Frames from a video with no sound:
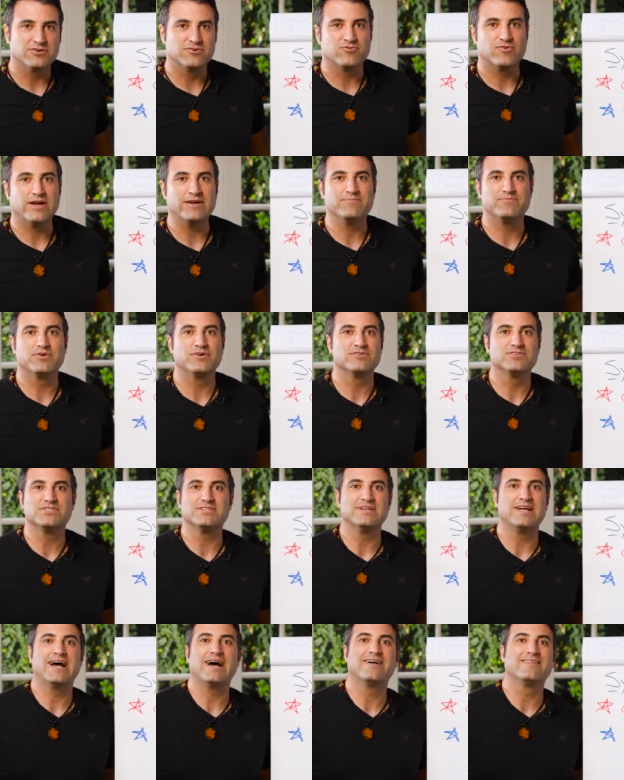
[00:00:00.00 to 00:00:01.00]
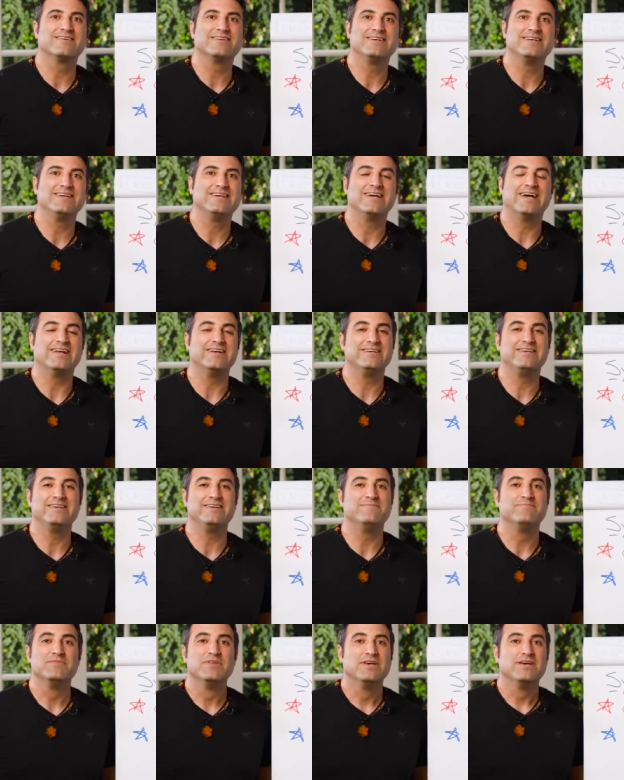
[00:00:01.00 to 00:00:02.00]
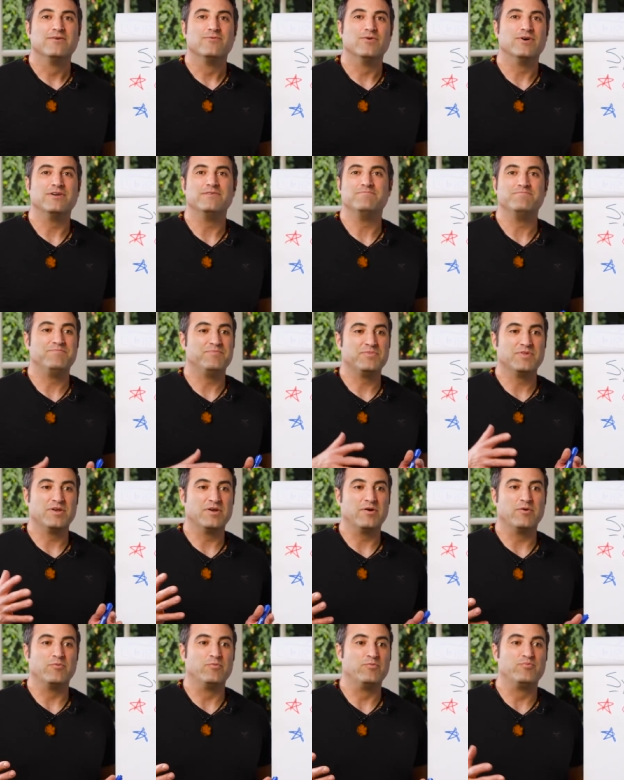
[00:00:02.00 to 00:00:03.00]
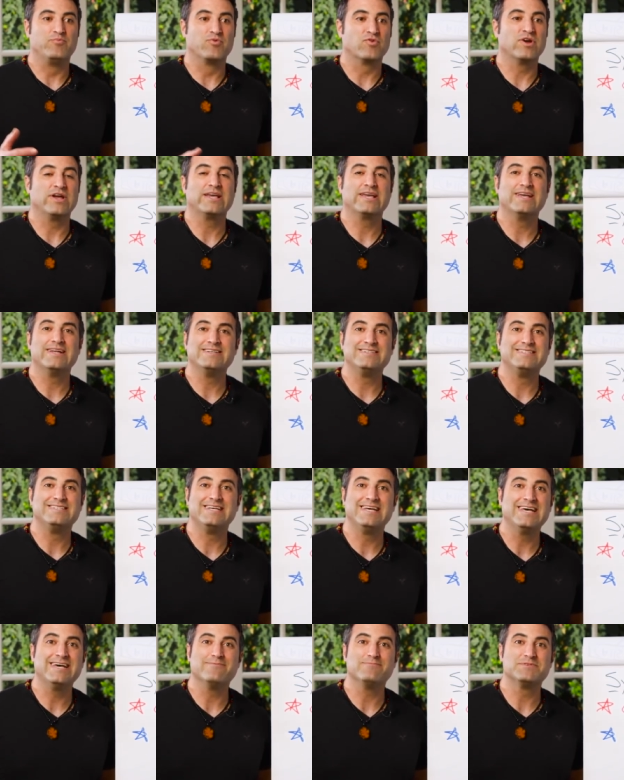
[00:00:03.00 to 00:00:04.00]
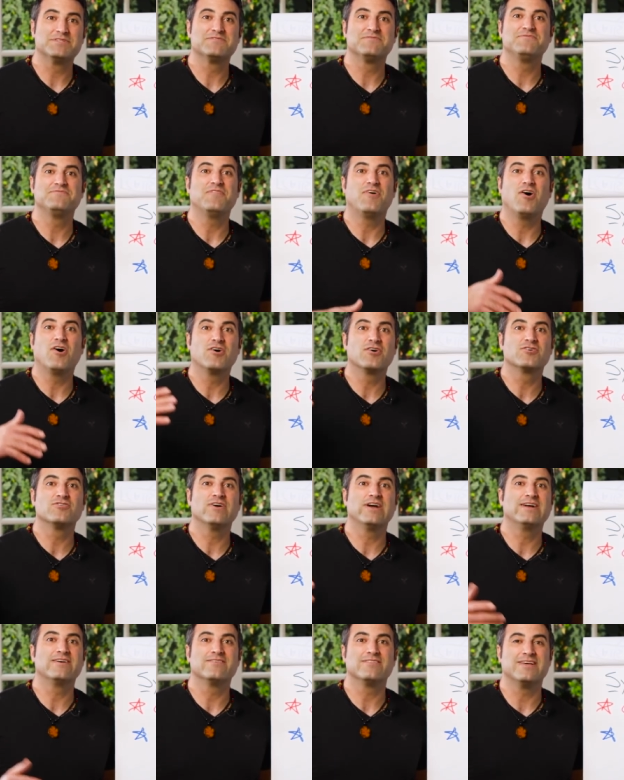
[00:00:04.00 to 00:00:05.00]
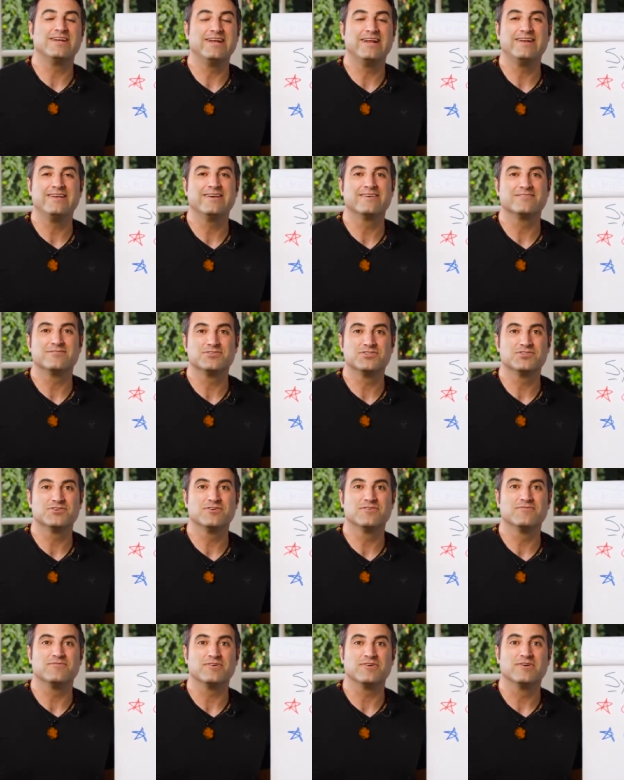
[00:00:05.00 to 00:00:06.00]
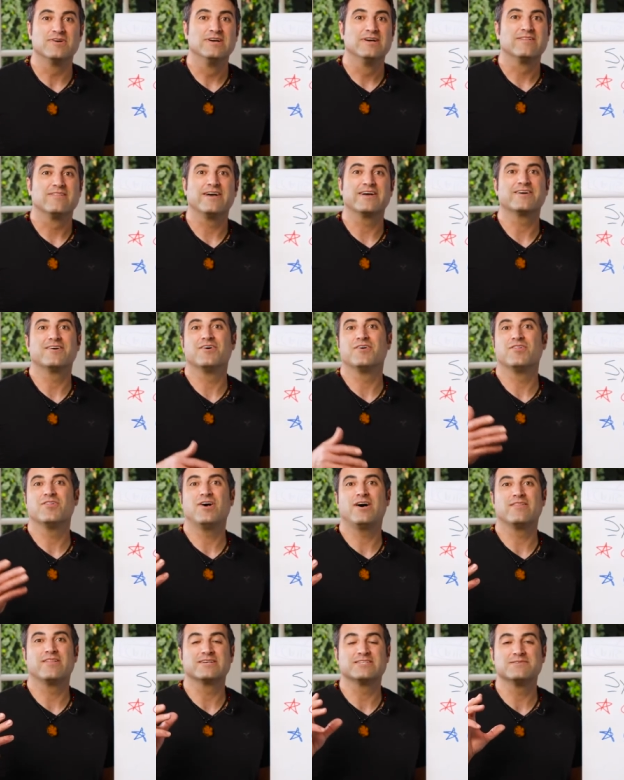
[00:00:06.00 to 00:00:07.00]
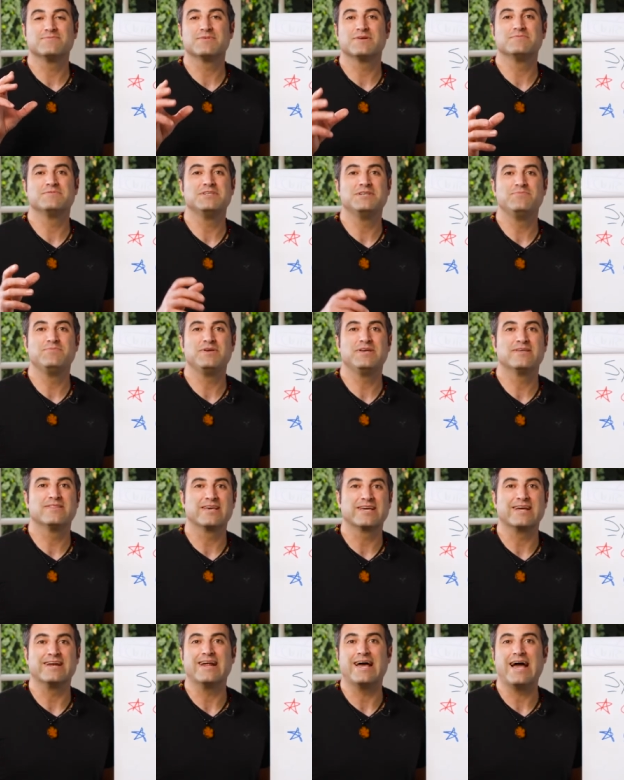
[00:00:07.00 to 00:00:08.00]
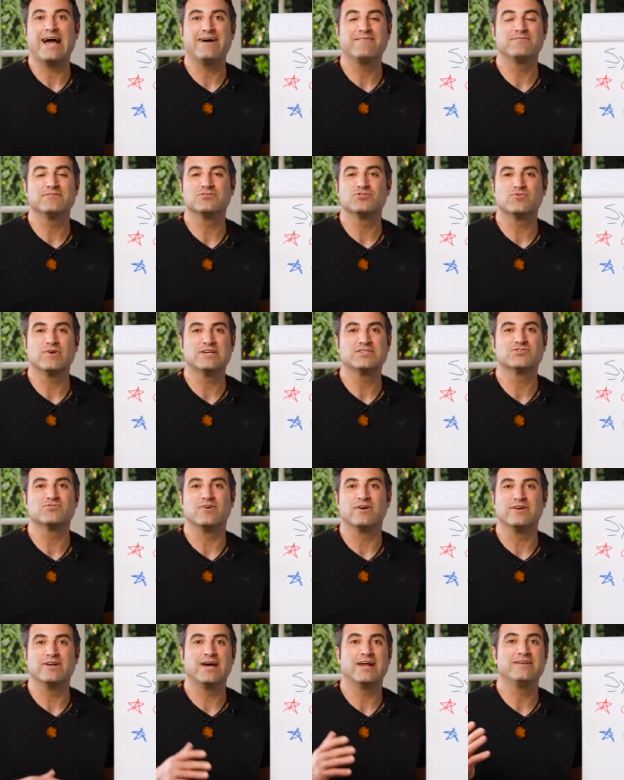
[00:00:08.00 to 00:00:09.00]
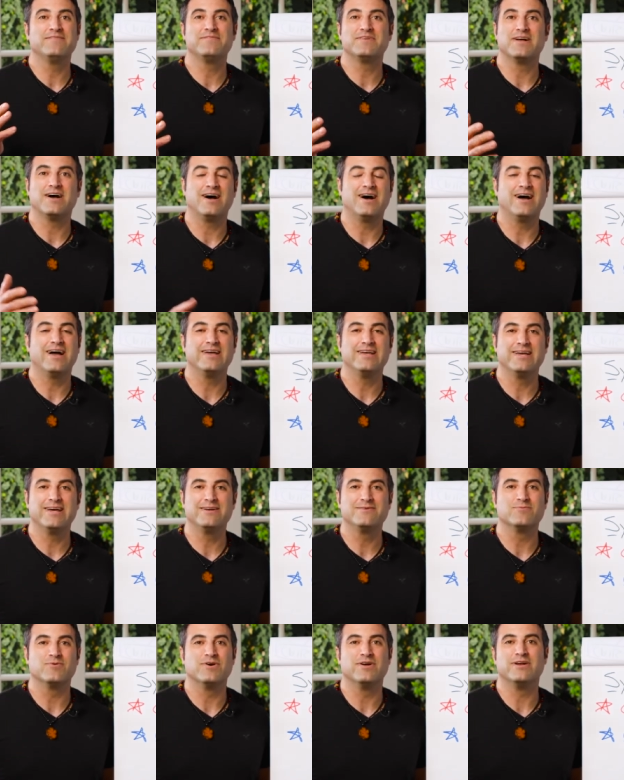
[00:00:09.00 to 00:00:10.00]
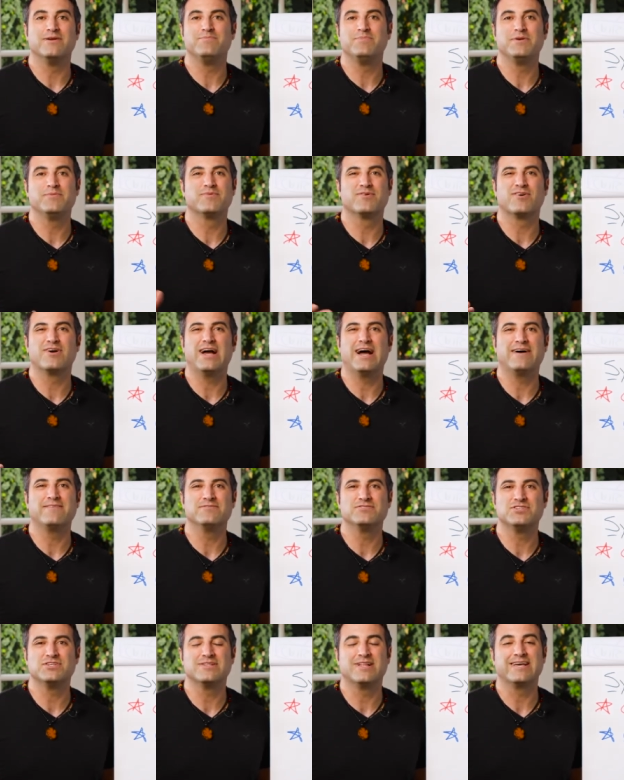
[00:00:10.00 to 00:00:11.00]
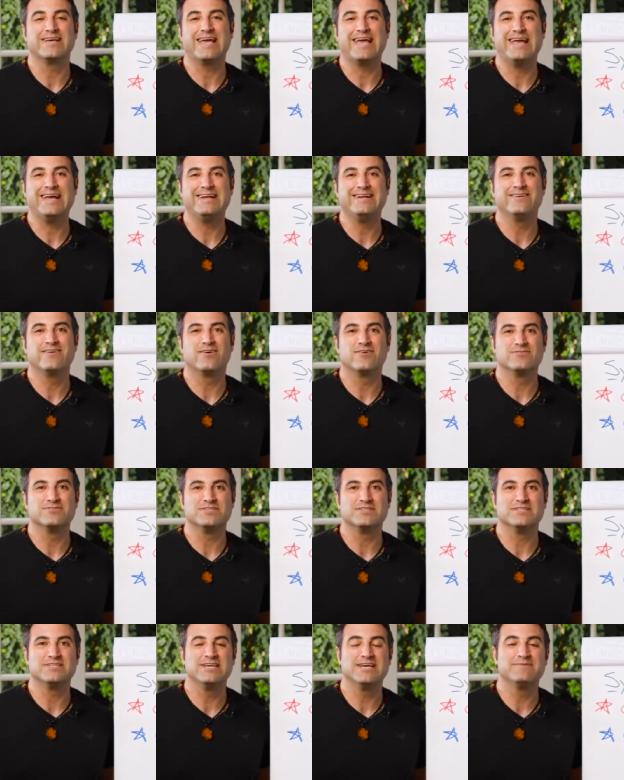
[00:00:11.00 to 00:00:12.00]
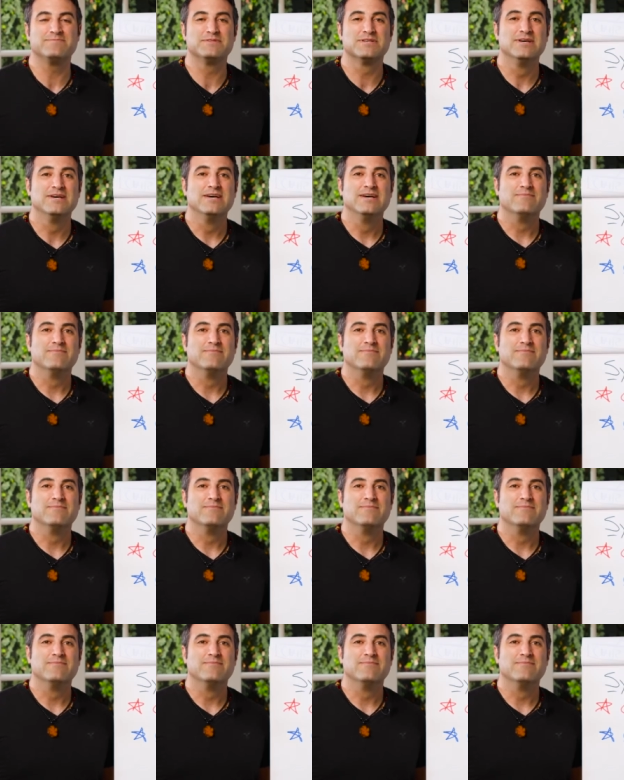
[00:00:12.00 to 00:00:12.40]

a great personality, and he would bring in tips far greater than any other server. Like a lot, like sometimes he'd be in like an average restaurant, not even a high-end one, and people are averaging like eighty dollars in tips.